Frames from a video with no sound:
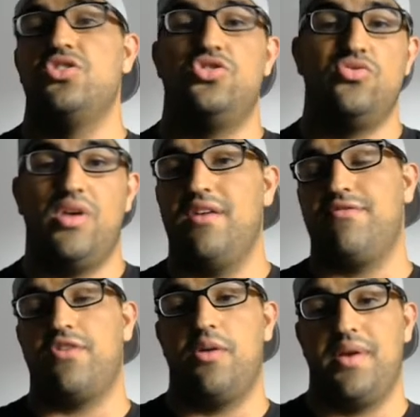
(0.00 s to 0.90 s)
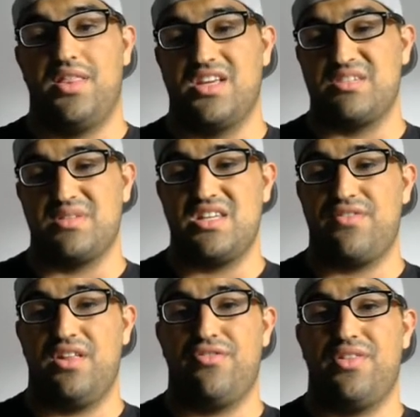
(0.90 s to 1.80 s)
Do not farm anything
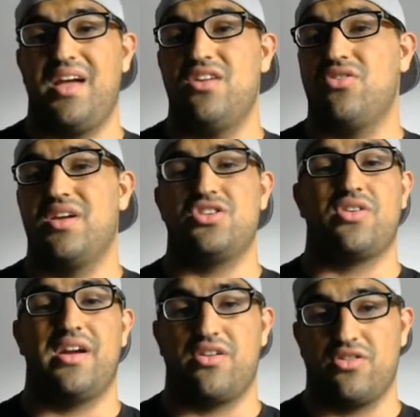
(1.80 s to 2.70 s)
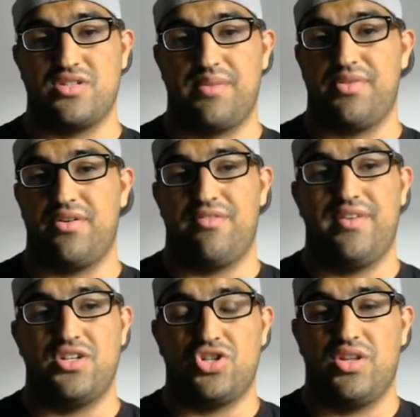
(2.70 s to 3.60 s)
specifically for that. You'll get your characters up there
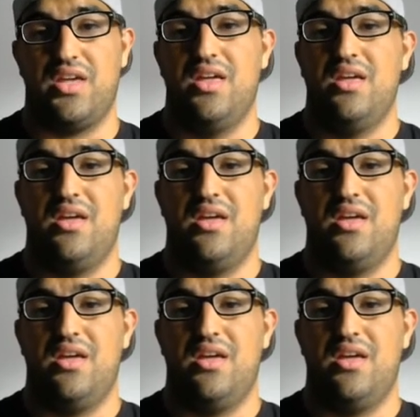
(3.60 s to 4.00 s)
eventually.